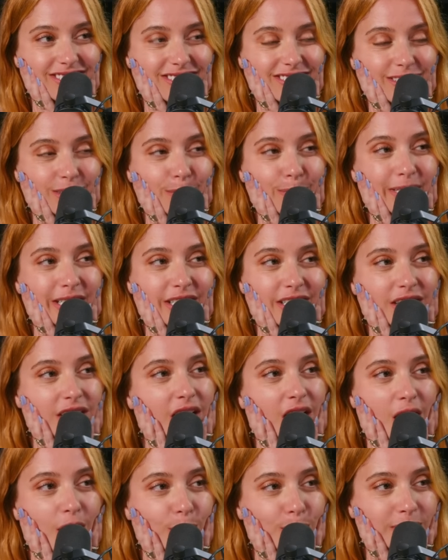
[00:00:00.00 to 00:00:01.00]
to be your
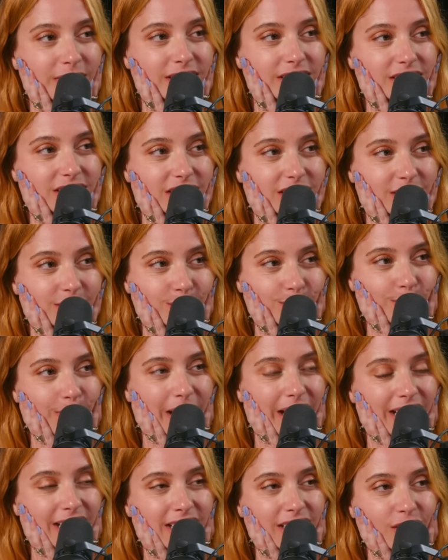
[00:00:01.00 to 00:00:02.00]
accomplice in
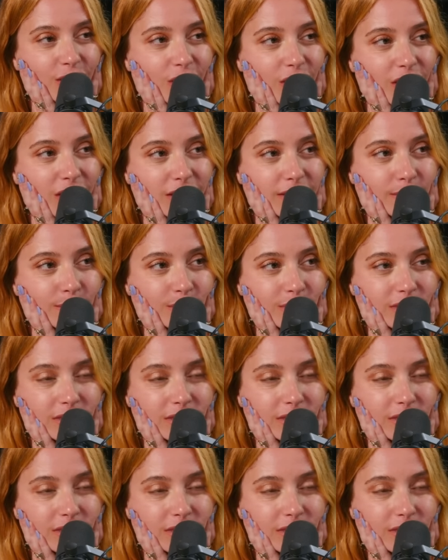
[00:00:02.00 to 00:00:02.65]
petty crimes. If I